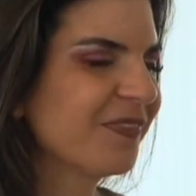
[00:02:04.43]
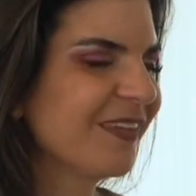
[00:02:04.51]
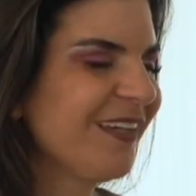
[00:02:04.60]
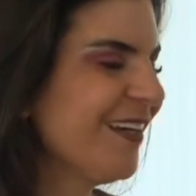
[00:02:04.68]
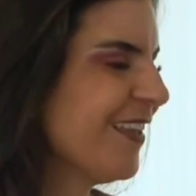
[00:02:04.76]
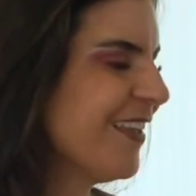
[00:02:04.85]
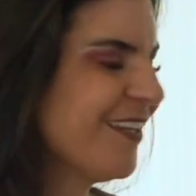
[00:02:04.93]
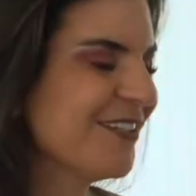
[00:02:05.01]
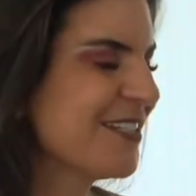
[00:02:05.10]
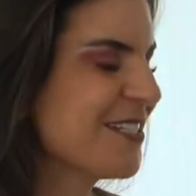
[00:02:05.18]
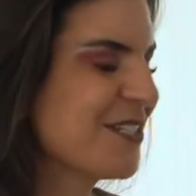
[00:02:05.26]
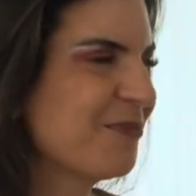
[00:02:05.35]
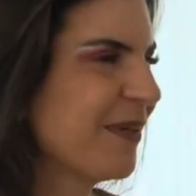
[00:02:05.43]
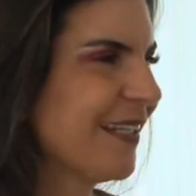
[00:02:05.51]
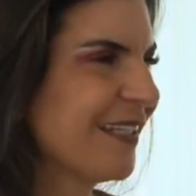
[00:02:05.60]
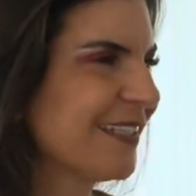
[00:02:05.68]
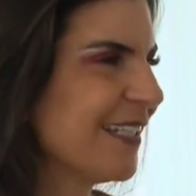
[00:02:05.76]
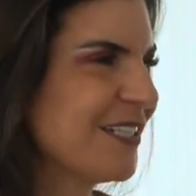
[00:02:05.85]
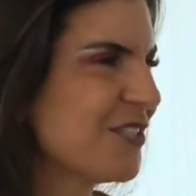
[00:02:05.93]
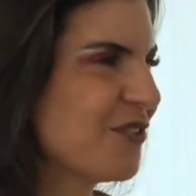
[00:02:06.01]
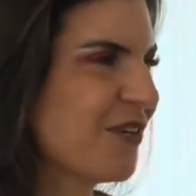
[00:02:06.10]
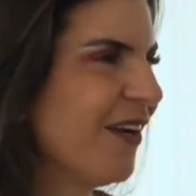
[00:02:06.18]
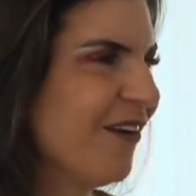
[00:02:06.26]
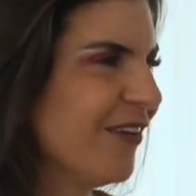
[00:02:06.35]
Yeah, I think I'd still be in this industry.
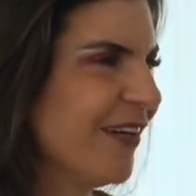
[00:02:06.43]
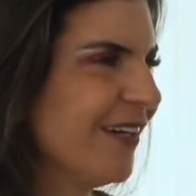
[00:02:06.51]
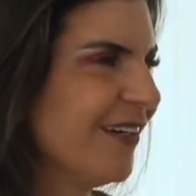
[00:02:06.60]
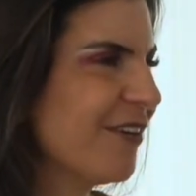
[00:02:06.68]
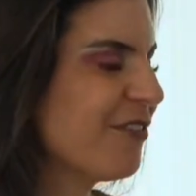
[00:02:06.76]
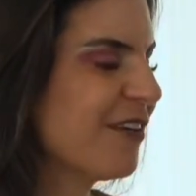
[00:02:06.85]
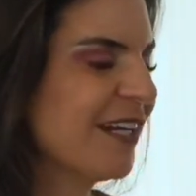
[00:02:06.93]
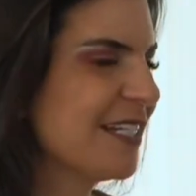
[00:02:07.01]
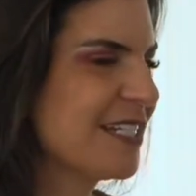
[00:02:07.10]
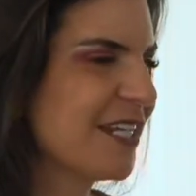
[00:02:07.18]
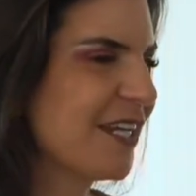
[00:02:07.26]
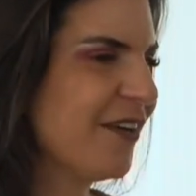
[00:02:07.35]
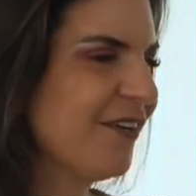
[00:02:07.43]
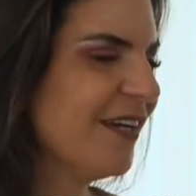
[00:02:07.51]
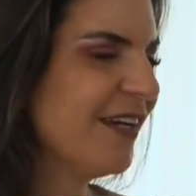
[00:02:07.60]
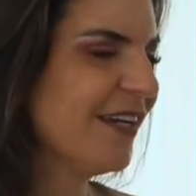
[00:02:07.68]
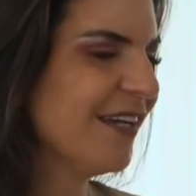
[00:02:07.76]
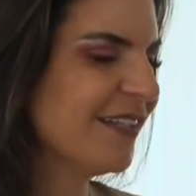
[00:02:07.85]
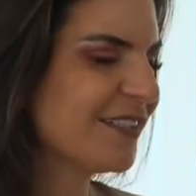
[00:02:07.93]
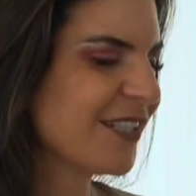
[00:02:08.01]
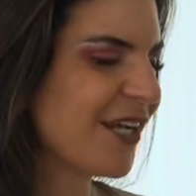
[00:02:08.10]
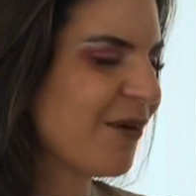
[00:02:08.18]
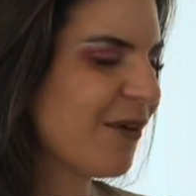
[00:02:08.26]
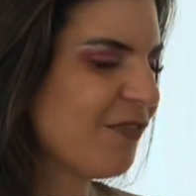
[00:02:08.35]
I love it. I really do.
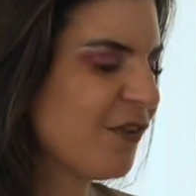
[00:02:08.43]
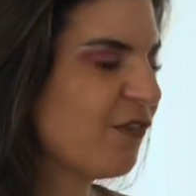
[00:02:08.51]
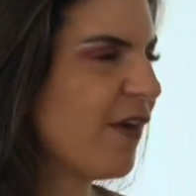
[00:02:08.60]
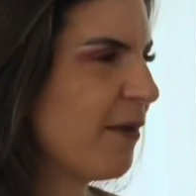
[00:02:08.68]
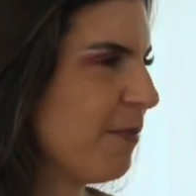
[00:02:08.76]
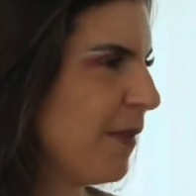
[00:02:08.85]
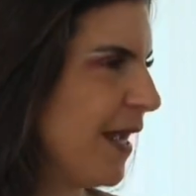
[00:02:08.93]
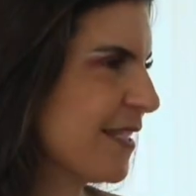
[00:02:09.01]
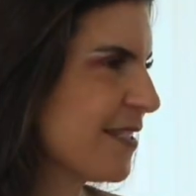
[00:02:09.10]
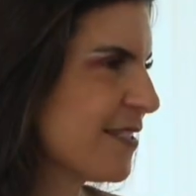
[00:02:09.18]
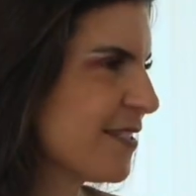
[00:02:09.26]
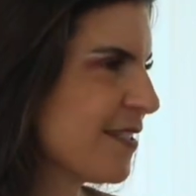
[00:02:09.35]
So I feel very blessed.